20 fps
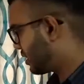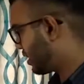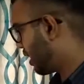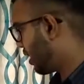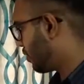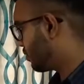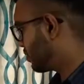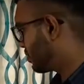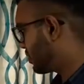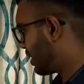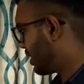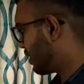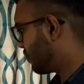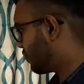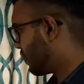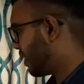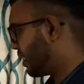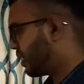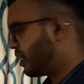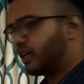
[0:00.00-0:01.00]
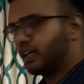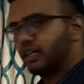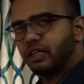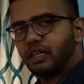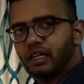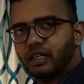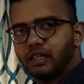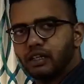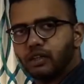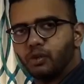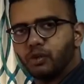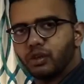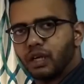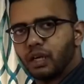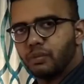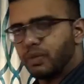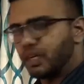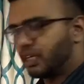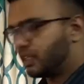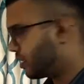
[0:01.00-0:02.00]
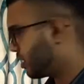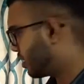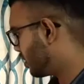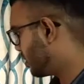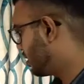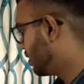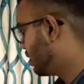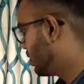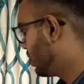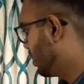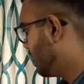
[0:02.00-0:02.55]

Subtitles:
1500 Newton meter,